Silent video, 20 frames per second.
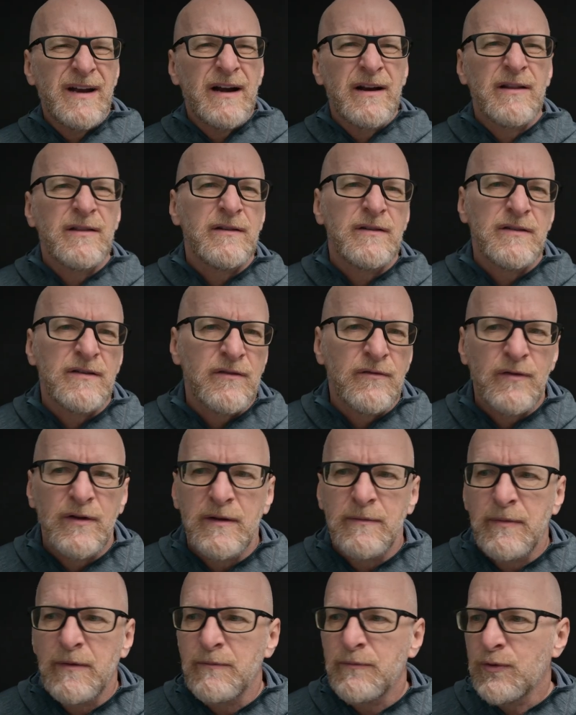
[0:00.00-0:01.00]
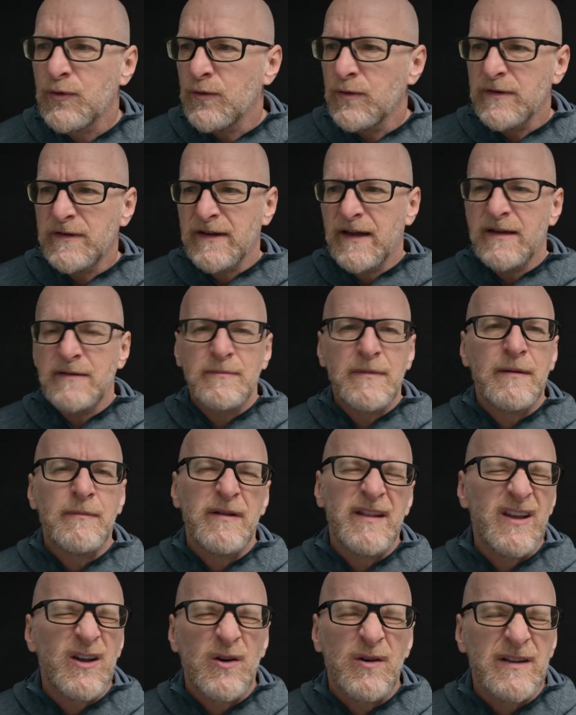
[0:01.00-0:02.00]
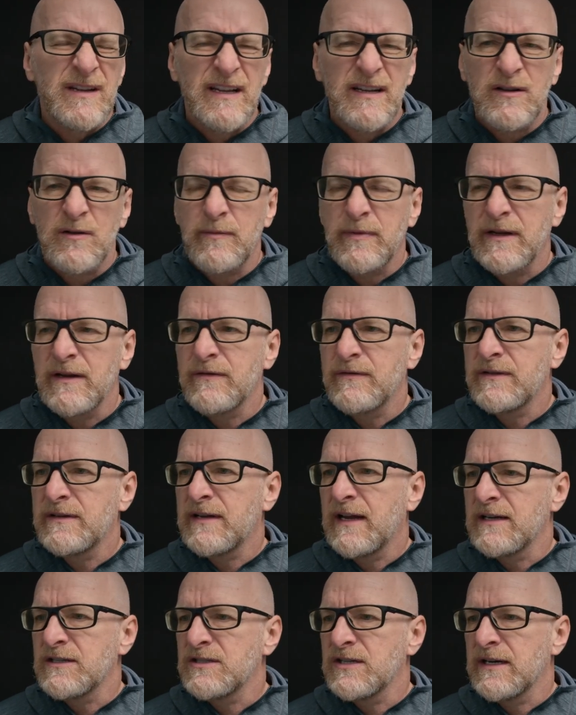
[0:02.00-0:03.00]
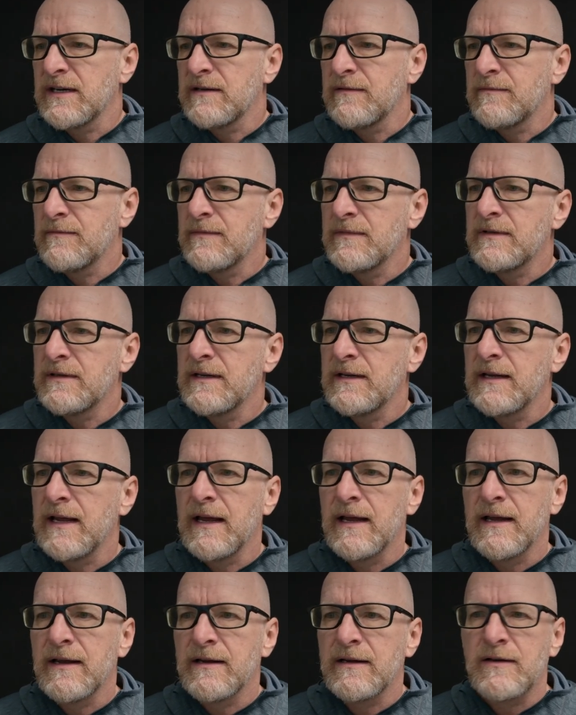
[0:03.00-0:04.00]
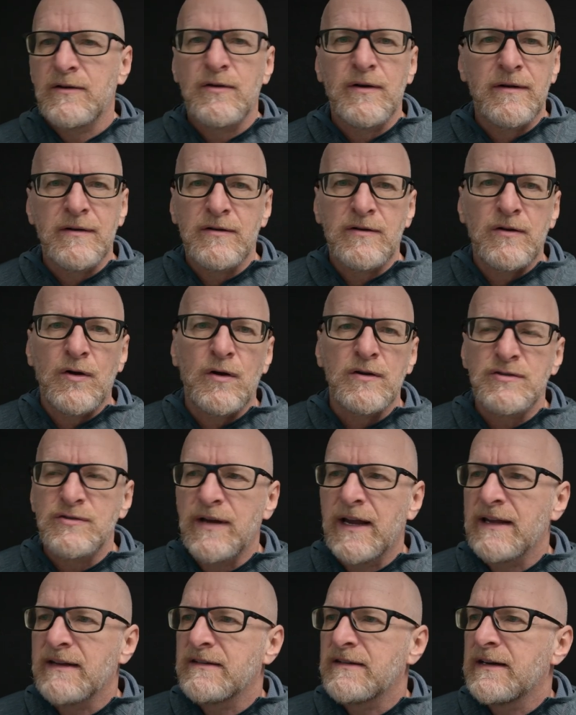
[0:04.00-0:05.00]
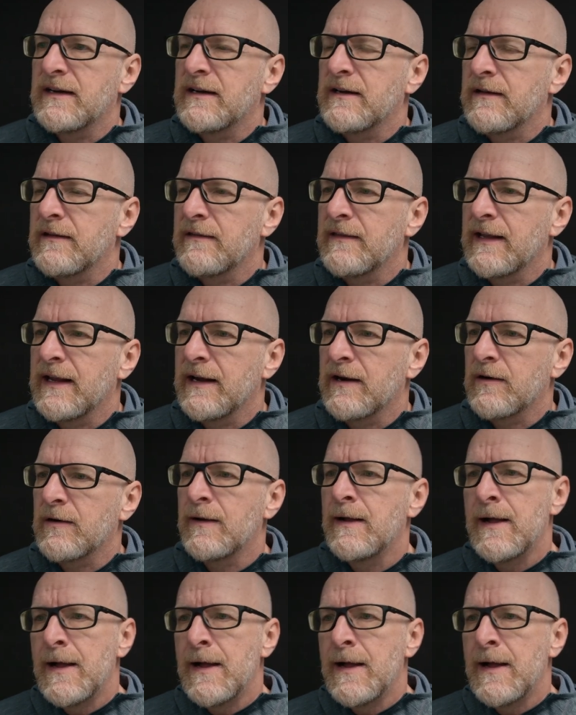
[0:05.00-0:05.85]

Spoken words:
None of these have really been processed, maybe the odd little bit of touching contrast here and there.